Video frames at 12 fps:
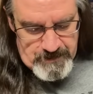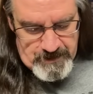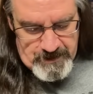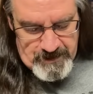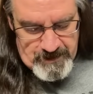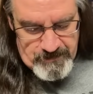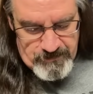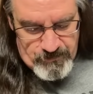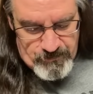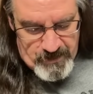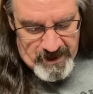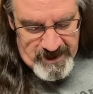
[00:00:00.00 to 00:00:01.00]
The
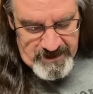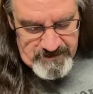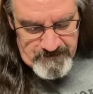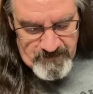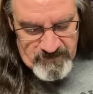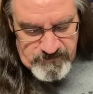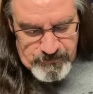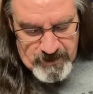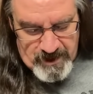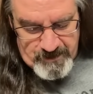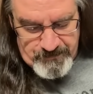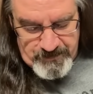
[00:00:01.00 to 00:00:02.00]
right of
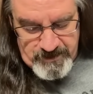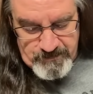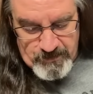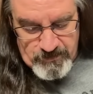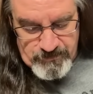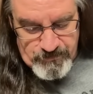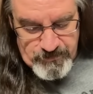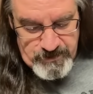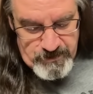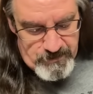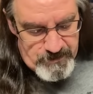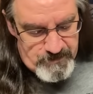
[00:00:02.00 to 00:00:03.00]
property, both
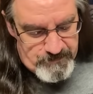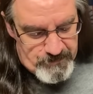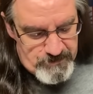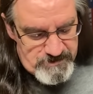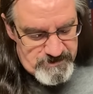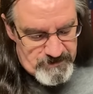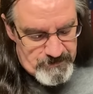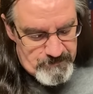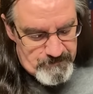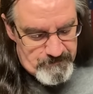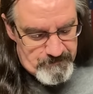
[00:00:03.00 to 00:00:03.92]
real and personal,